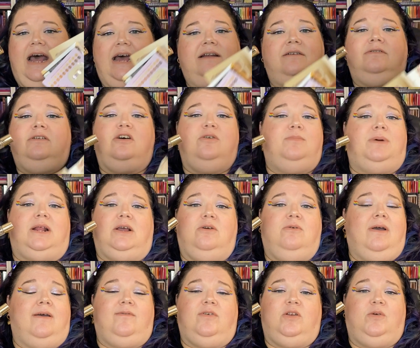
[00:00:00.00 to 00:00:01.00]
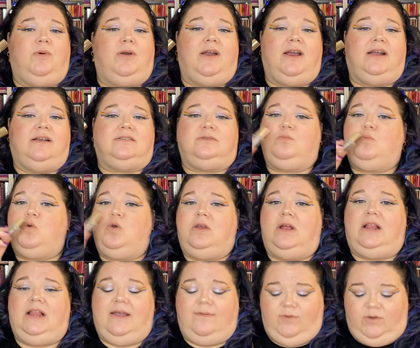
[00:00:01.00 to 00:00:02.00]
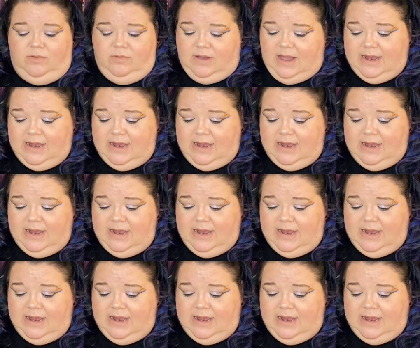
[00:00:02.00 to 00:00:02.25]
I don't know, but whoever in the warehouse, I love you.